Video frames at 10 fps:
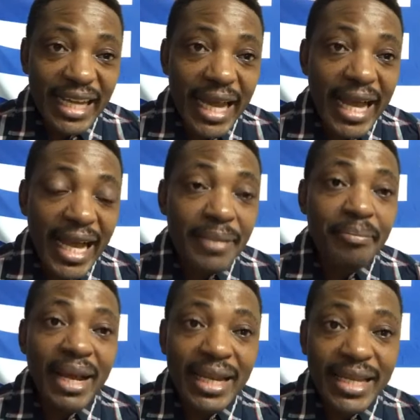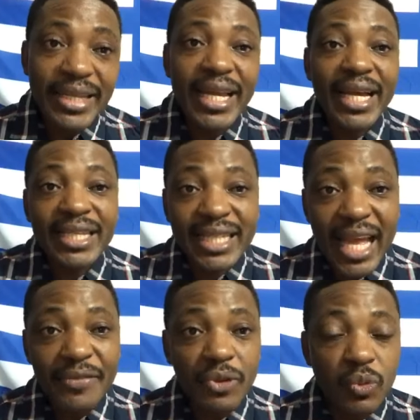I had malaria and
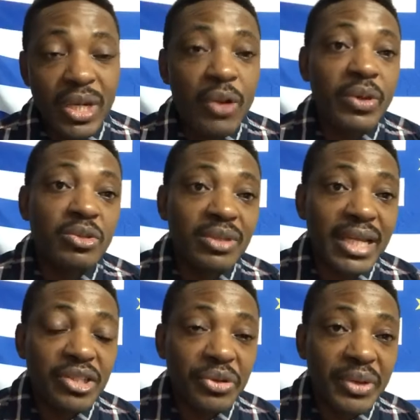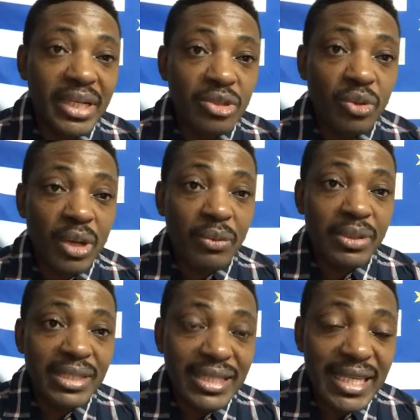typhoid when I went to Nigeria, so I
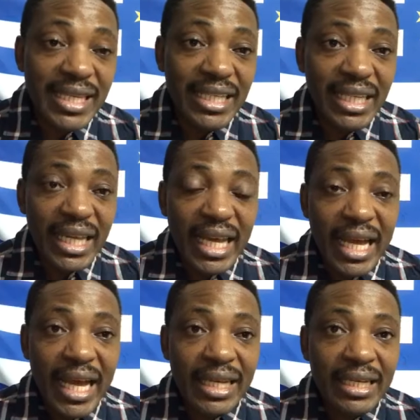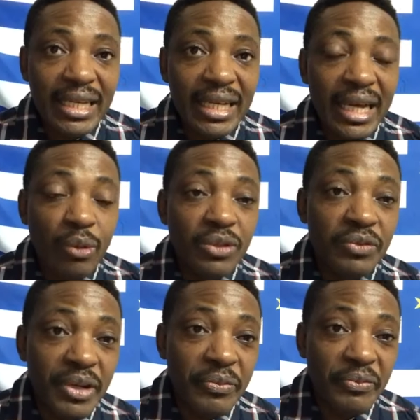was sick, and I was
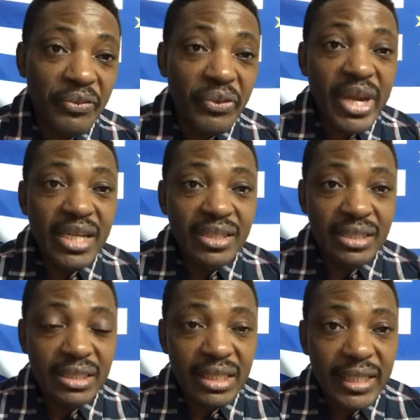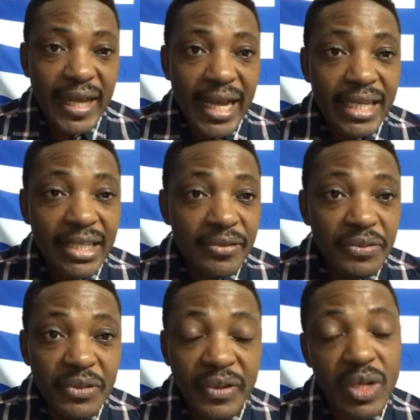very frail. I didn't
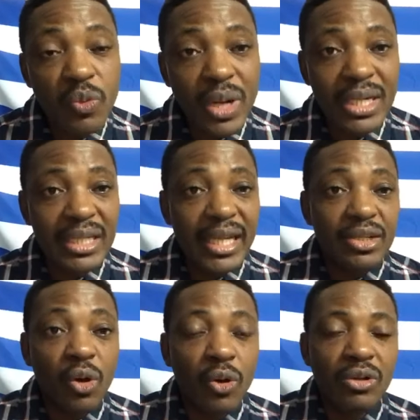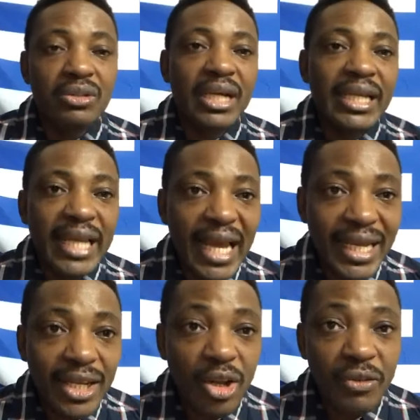feel very well at all, and I
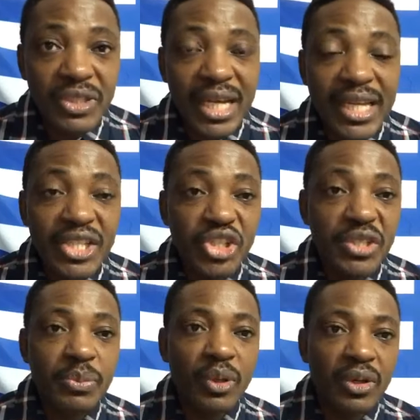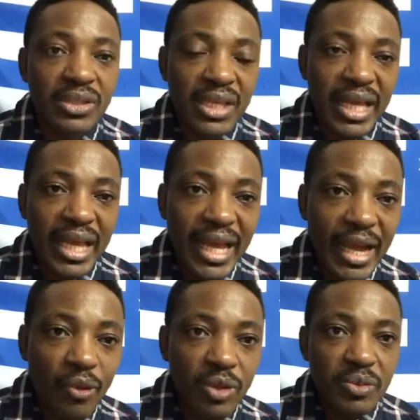had a lot of challenges because
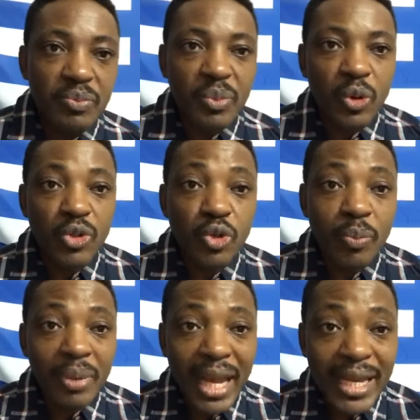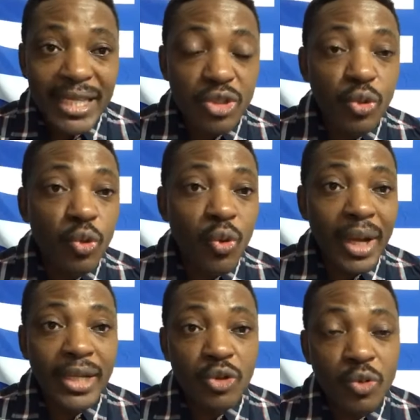I was also planning to go
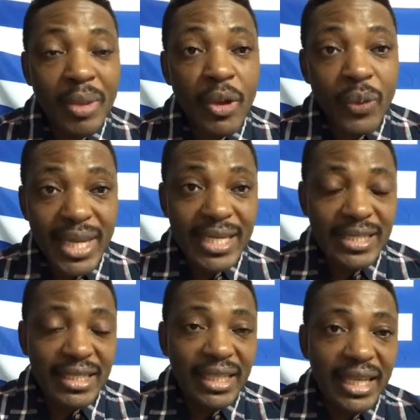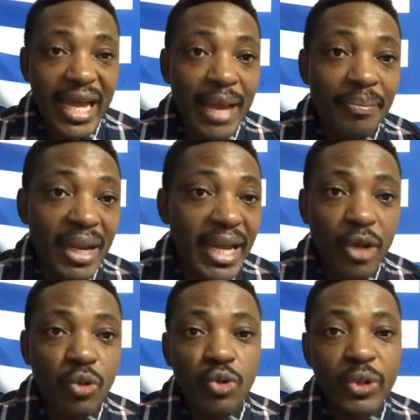and do my wedding. I
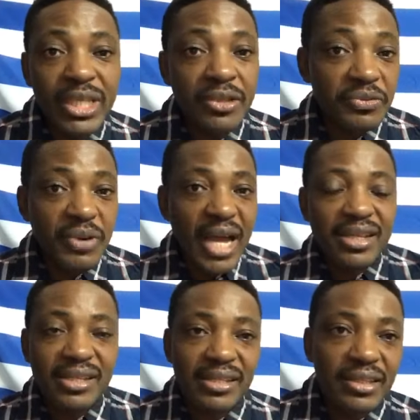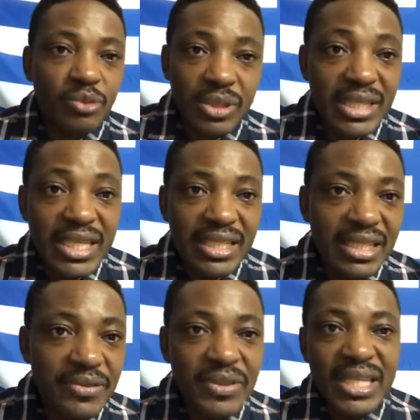could do it in France. It was easy.
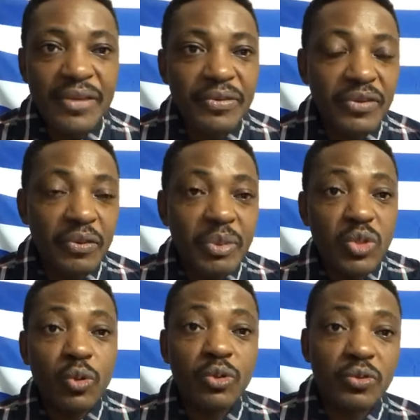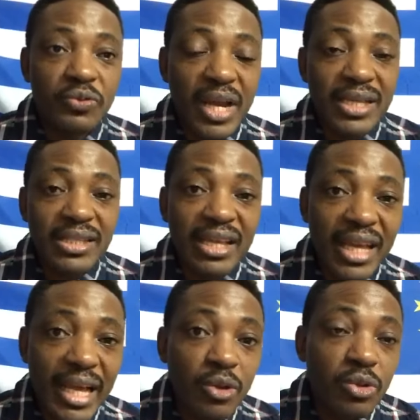It's visa-free for me to go to France.
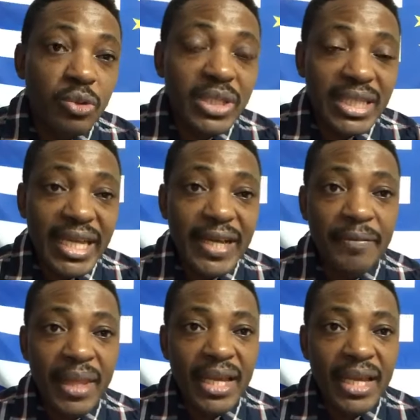I could do it there.